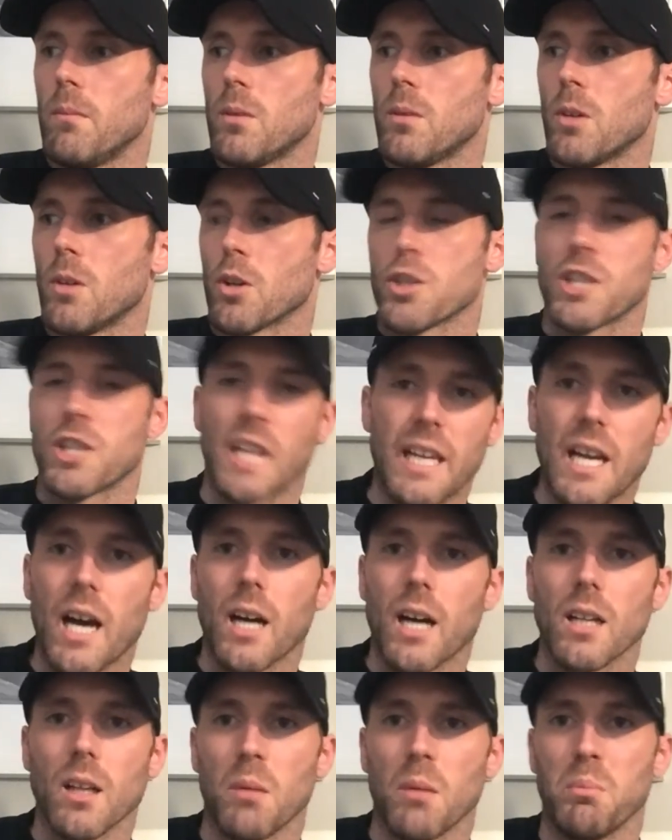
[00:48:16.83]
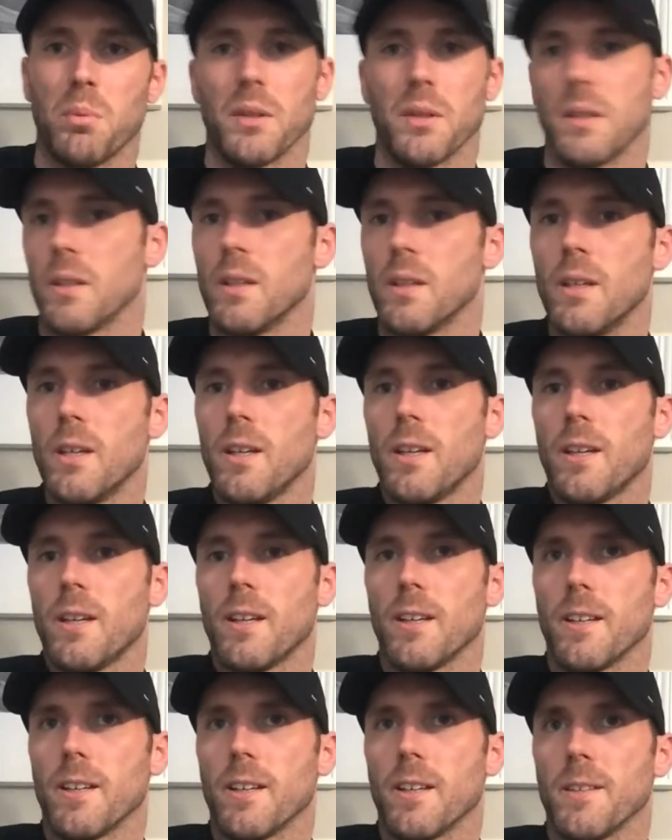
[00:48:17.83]
or staying at a club.
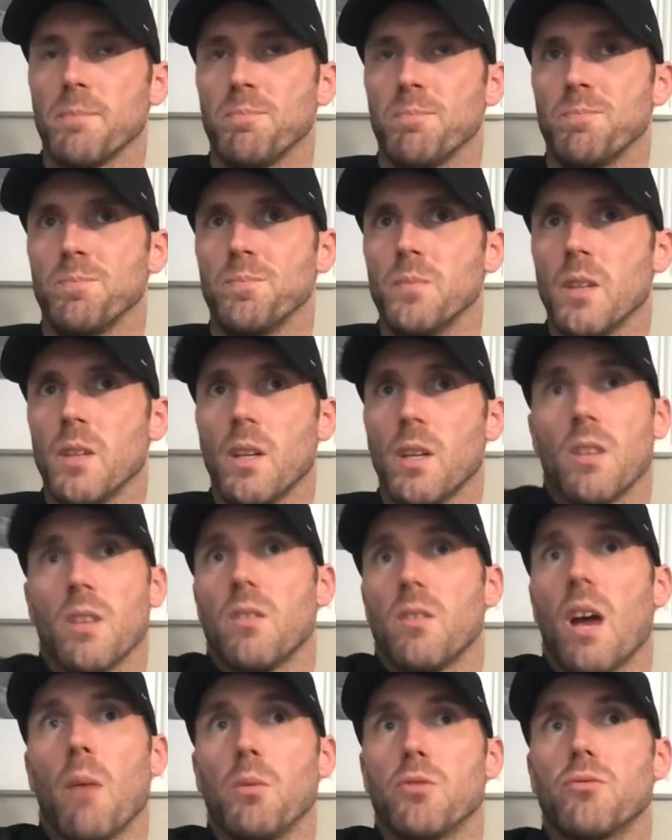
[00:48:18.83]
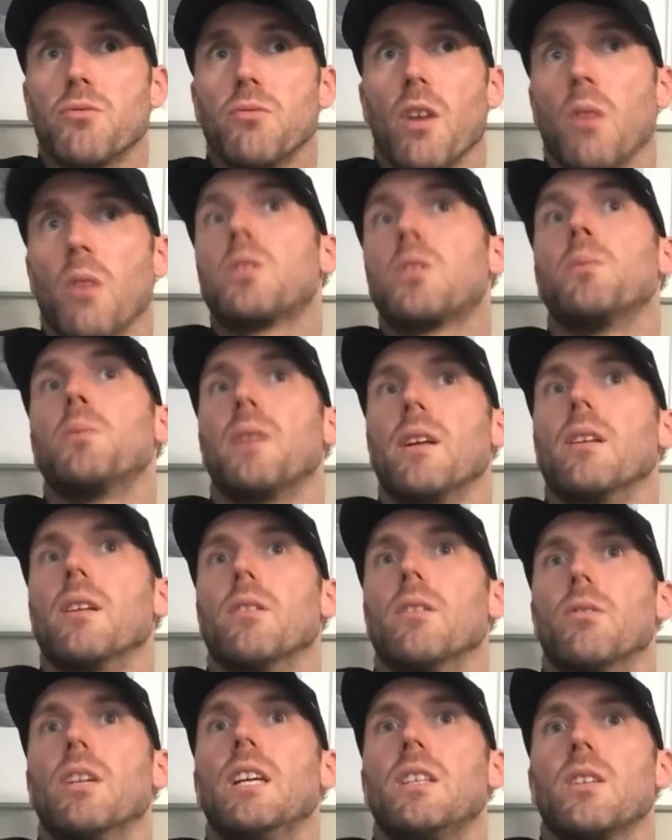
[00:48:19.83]
And that was ultimately the
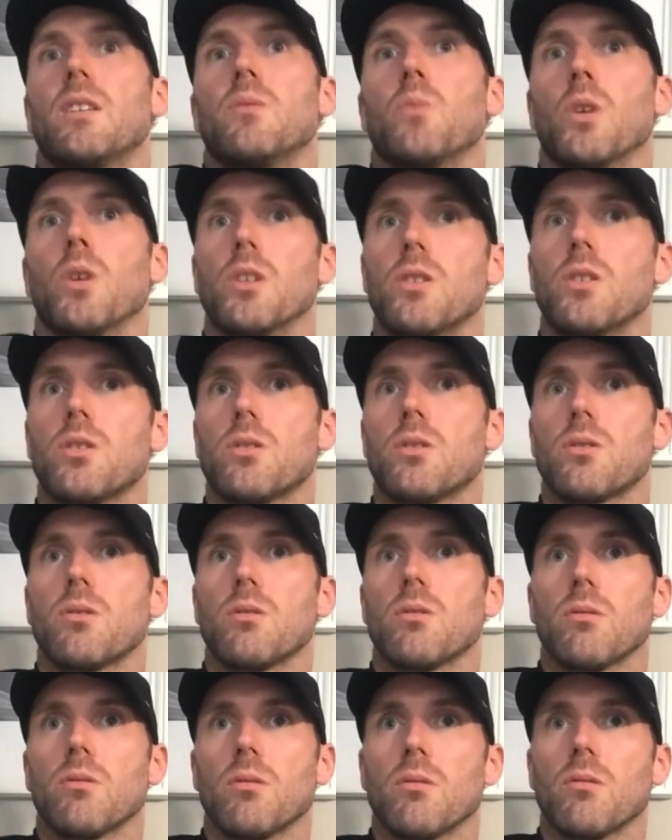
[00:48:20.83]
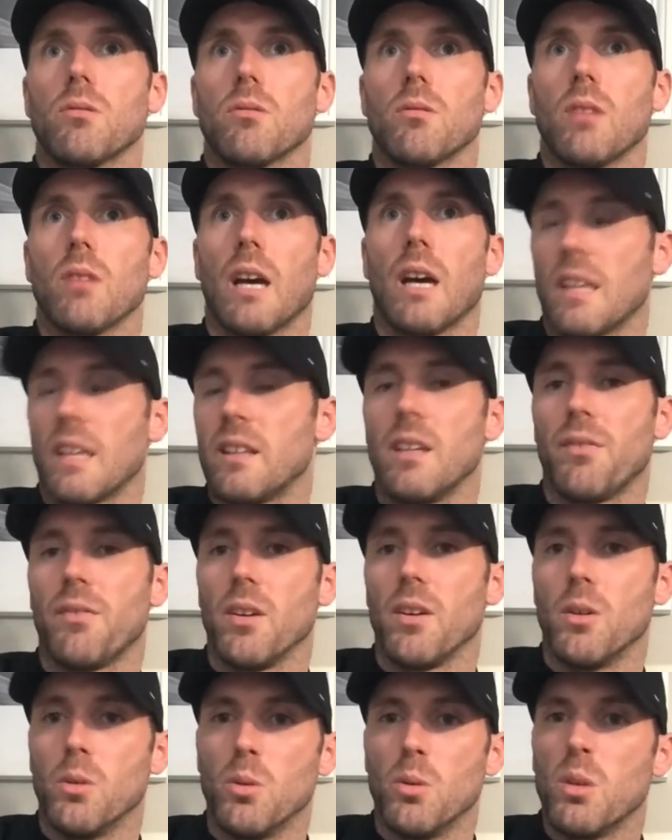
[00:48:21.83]
reason. Was I didn't
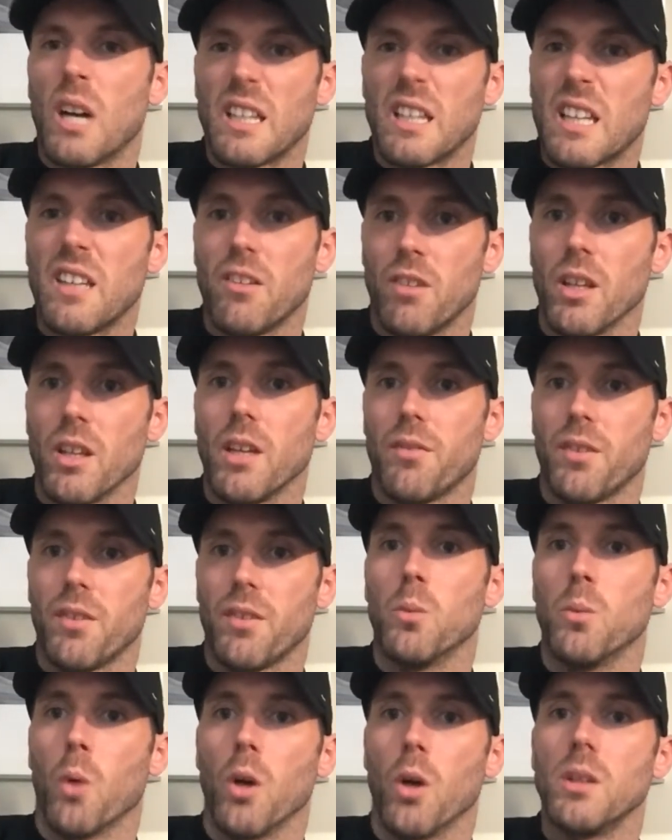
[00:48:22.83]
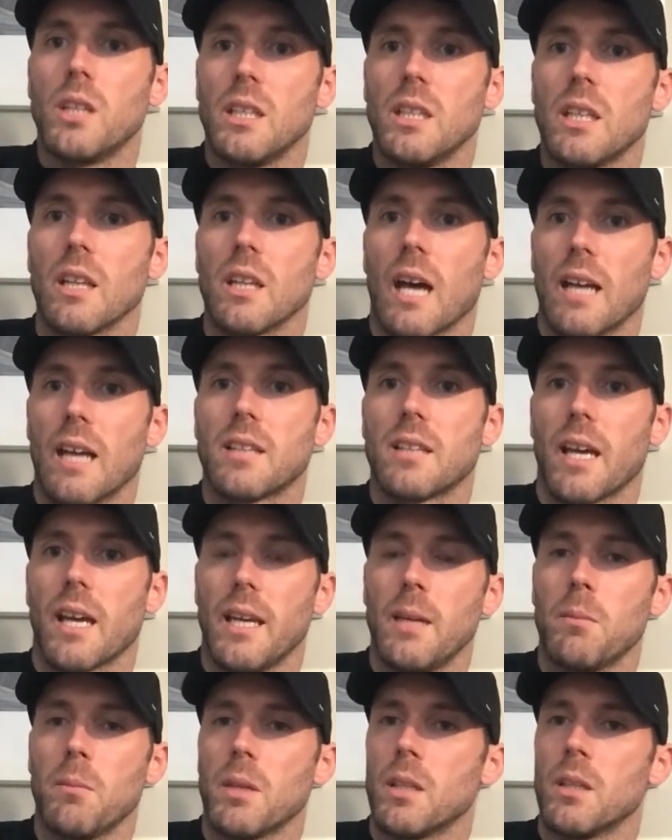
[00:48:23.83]
really feel wanted at that
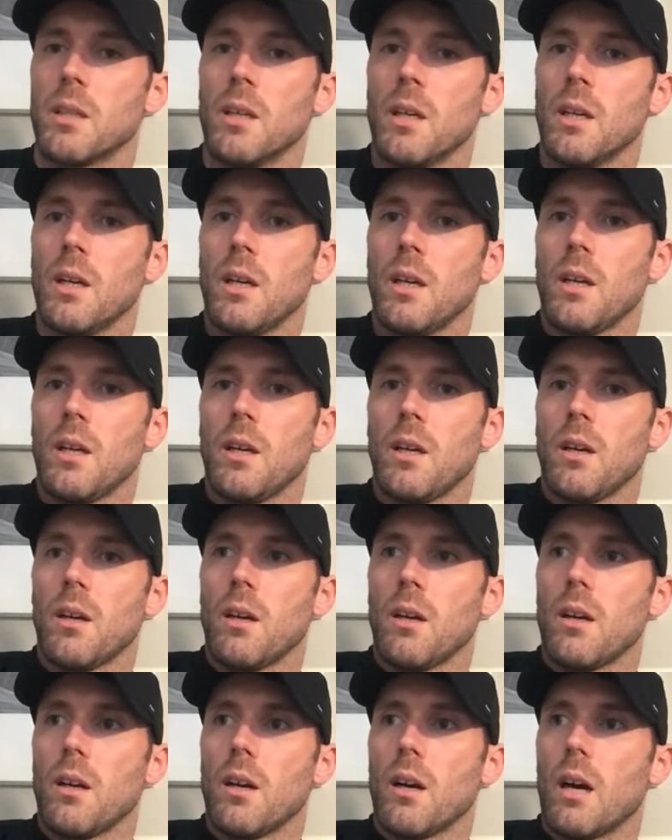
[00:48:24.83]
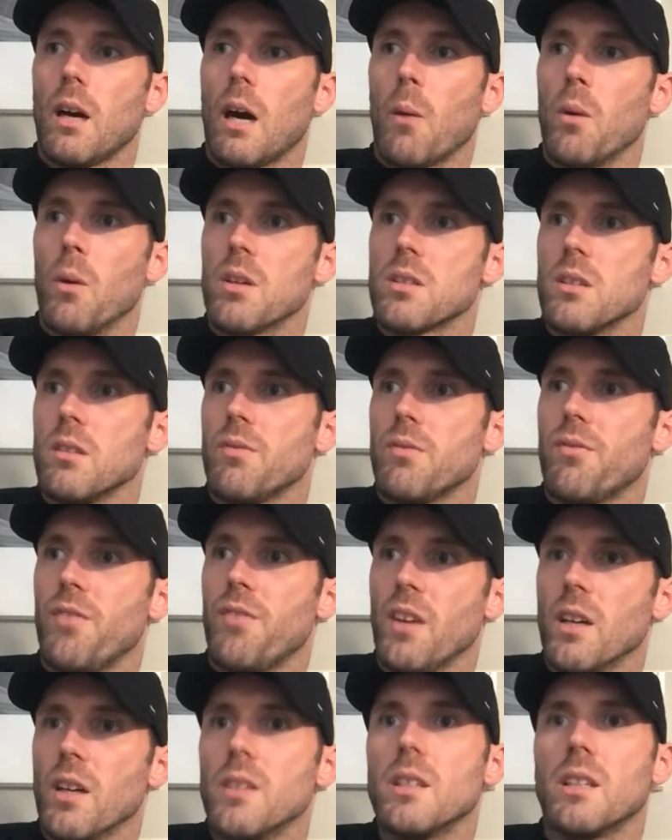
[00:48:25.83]
time, and I wasn't
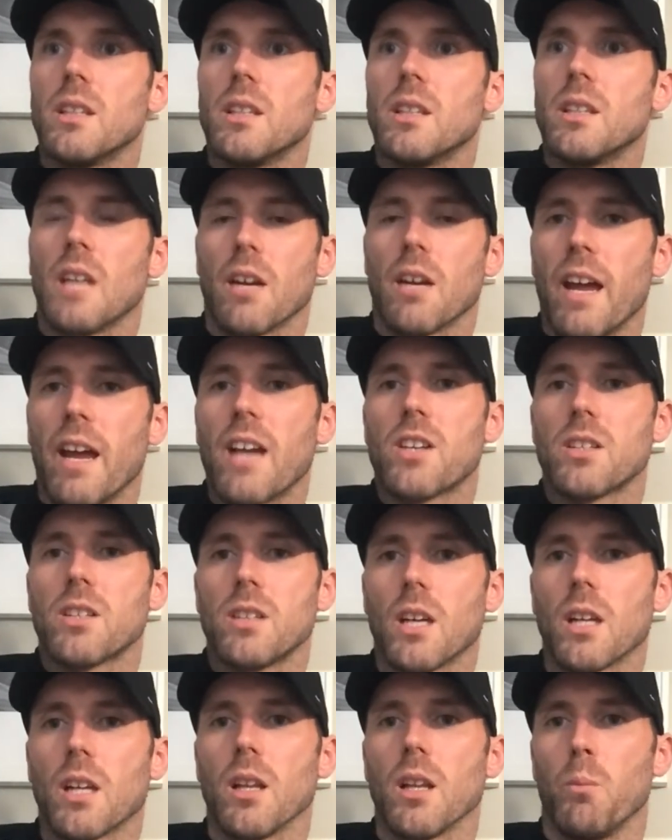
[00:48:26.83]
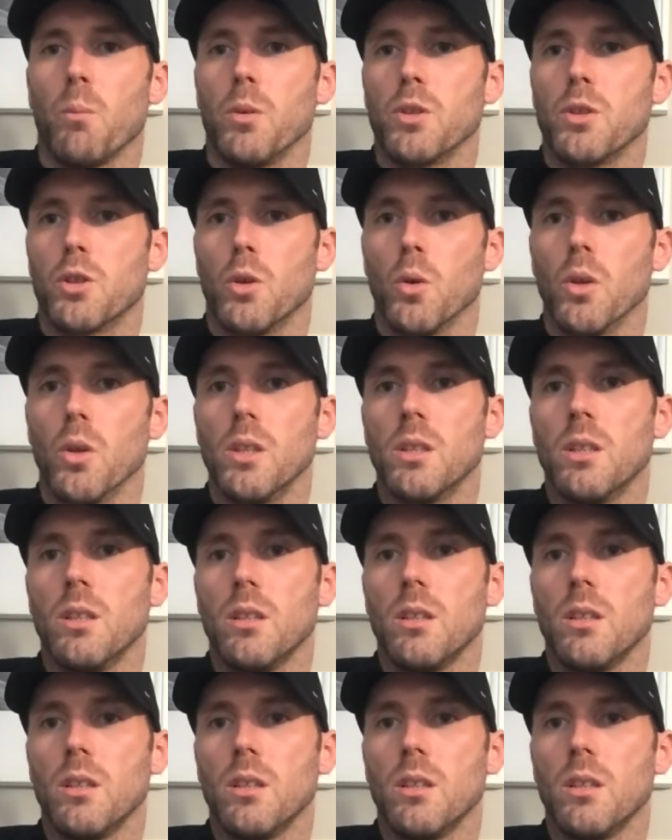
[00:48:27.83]
feeling the direction the club was going,